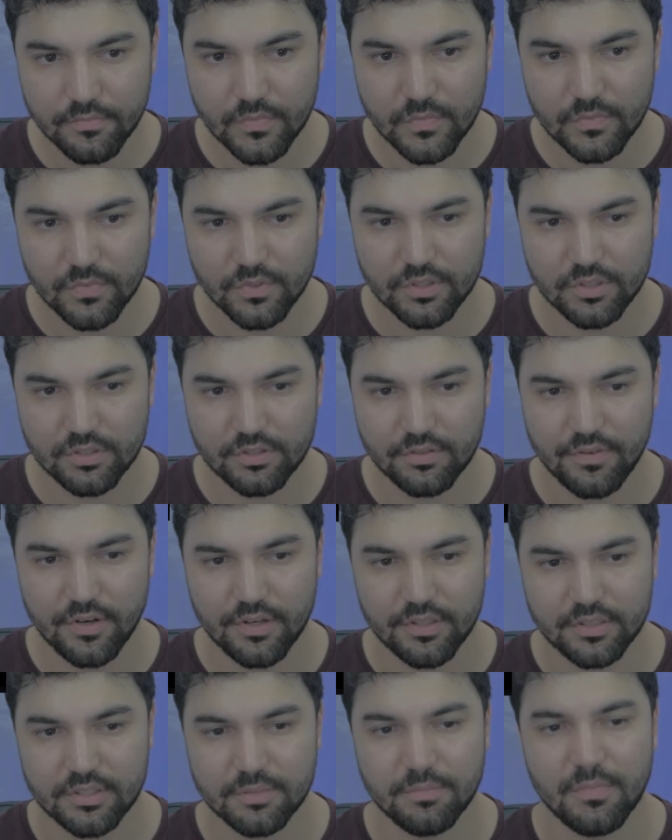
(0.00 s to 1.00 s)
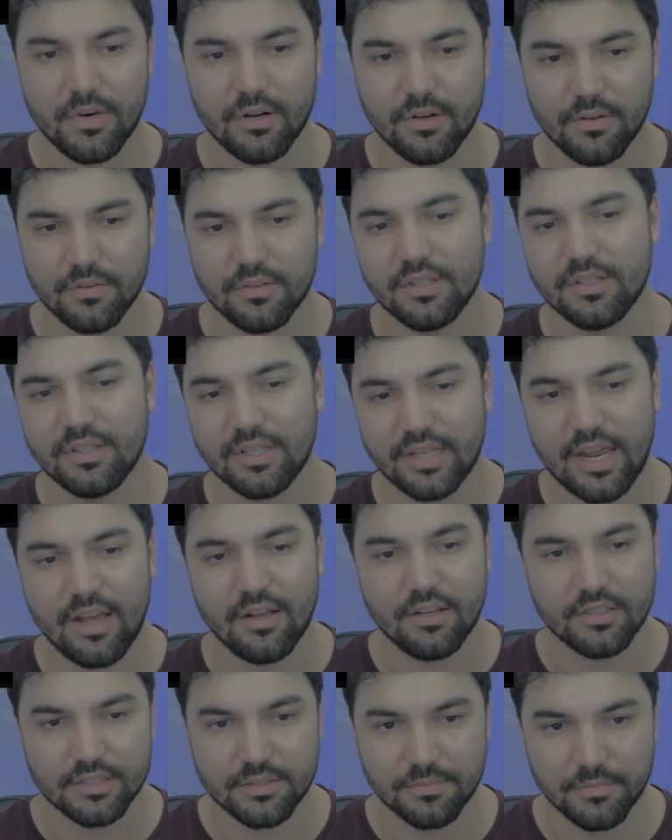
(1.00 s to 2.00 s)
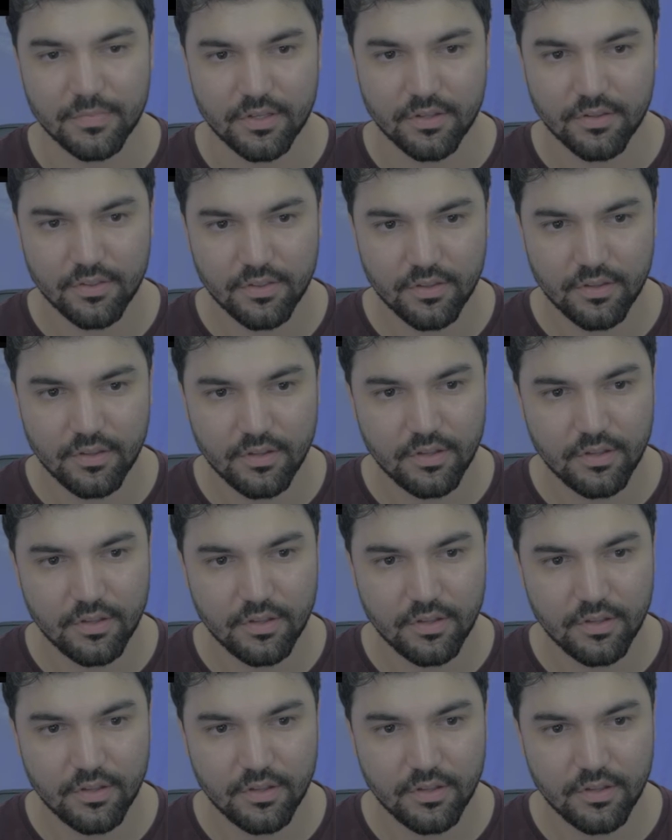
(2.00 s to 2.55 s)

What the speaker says: who are just very smart out there, like Alex Smith.